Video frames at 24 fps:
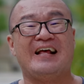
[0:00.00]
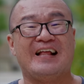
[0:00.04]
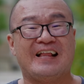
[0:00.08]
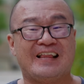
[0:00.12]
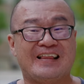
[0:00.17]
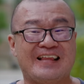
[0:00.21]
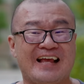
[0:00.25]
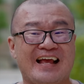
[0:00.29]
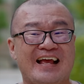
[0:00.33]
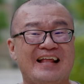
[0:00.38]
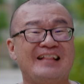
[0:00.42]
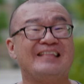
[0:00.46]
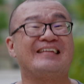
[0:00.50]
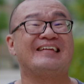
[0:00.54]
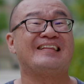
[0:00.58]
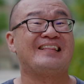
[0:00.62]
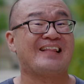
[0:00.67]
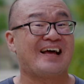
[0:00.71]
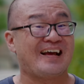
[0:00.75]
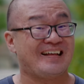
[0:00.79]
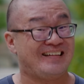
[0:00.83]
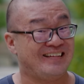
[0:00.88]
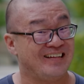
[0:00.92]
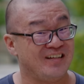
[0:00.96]
Then the
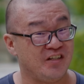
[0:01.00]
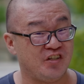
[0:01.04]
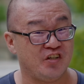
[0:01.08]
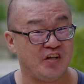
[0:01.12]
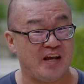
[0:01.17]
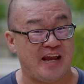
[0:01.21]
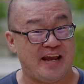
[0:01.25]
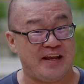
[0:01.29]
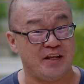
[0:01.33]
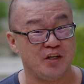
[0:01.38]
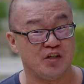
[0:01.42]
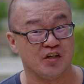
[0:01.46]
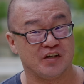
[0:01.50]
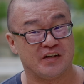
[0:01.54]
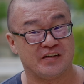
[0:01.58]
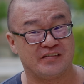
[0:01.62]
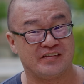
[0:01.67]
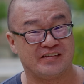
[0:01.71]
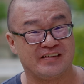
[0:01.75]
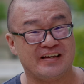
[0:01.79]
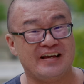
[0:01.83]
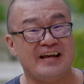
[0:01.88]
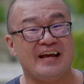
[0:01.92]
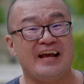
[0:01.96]
lighting
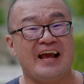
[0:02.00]
changes